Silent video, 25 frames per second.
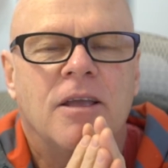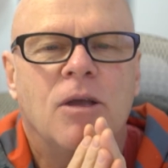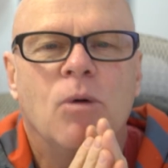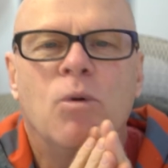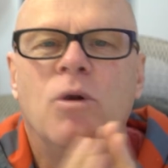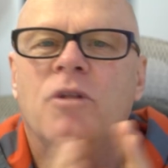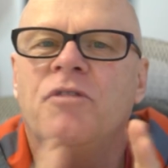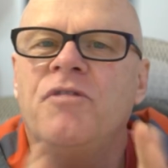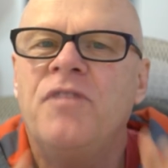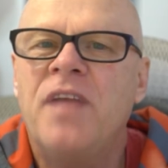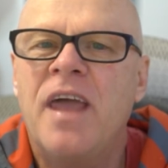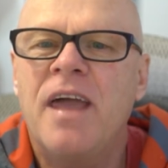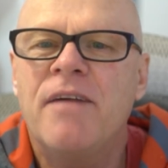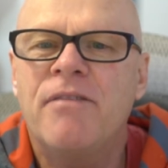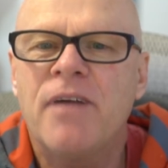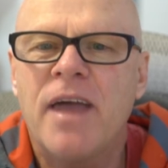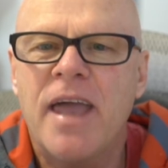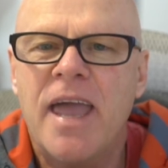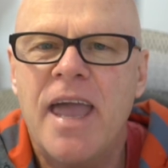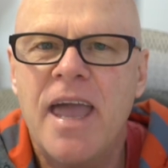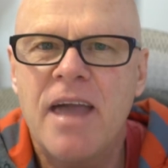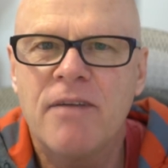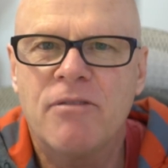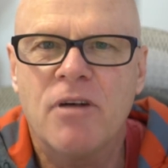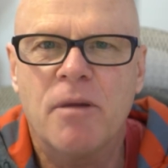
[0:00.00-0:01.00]
You will
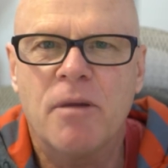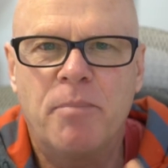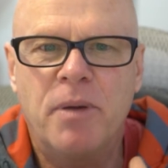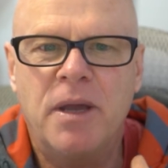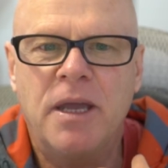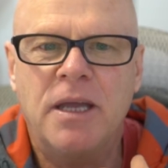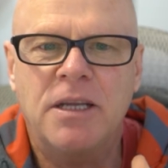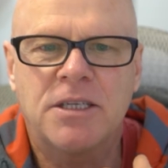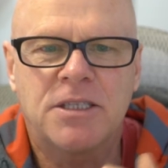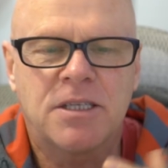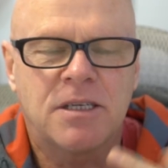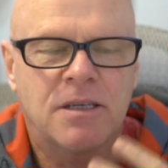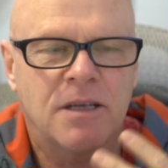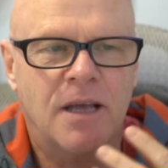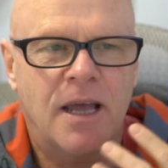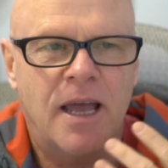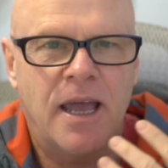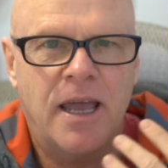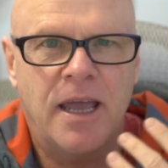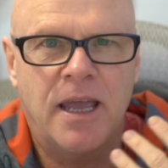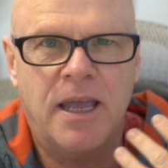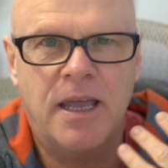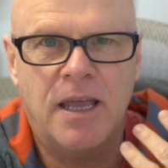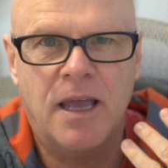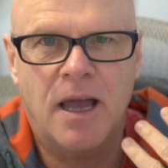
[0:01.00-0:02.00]
never ever beat
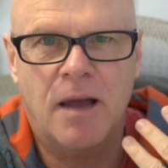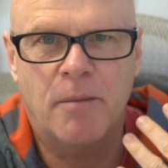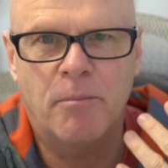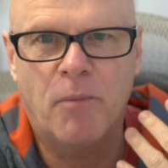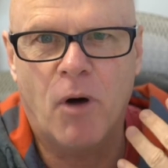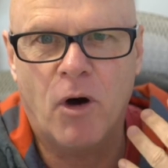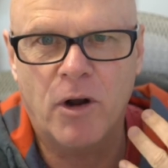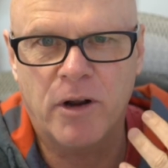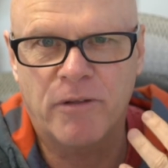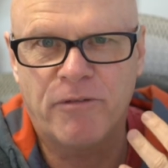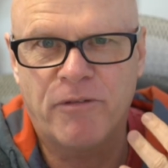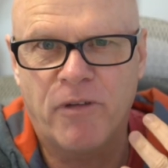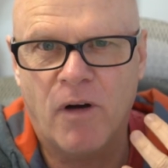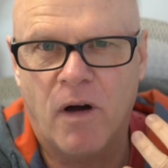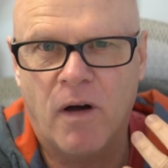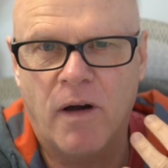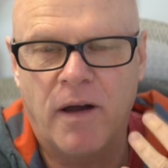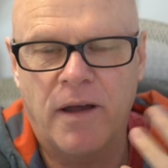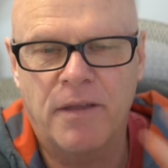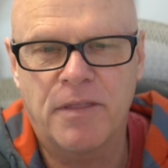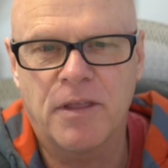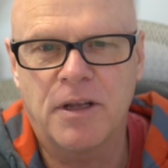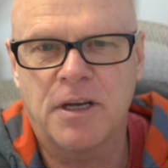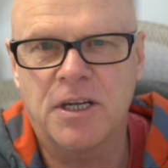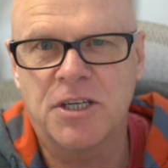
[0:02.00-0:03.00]
a
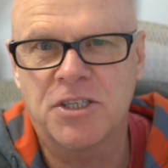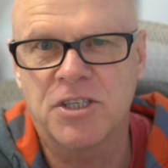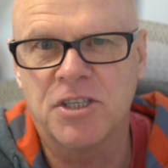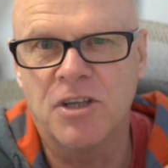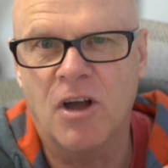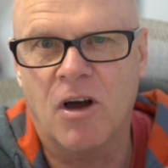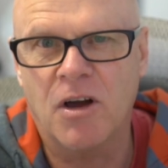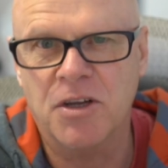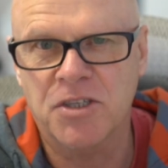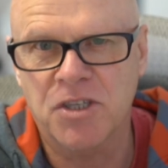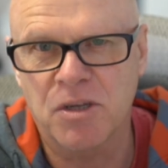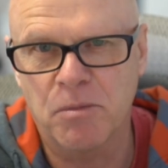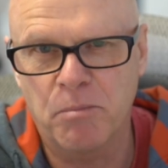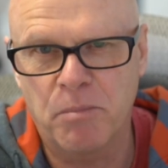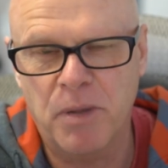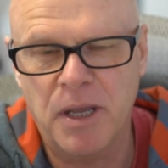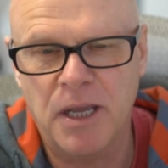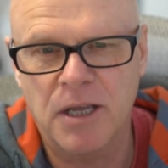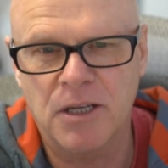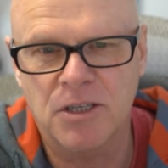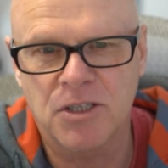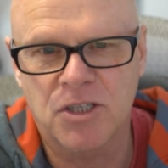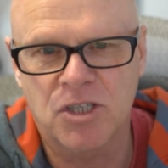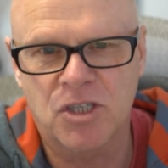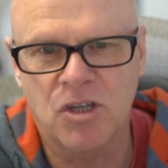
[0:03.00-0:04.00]
modifier that is nice and
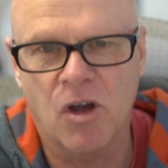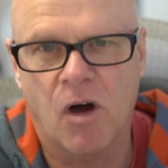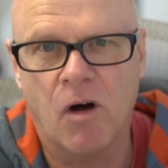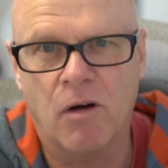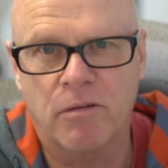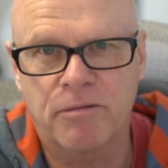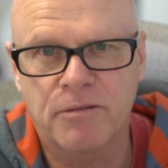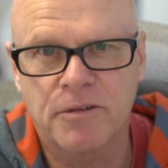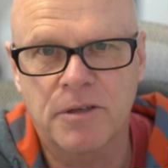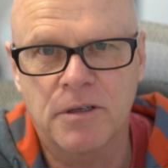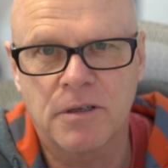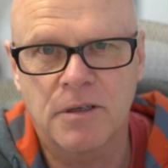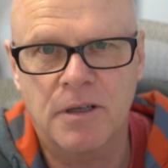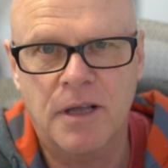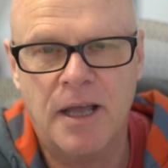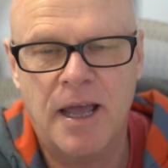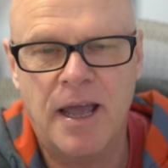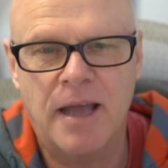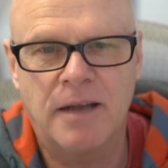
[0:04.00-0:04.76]
big and soft.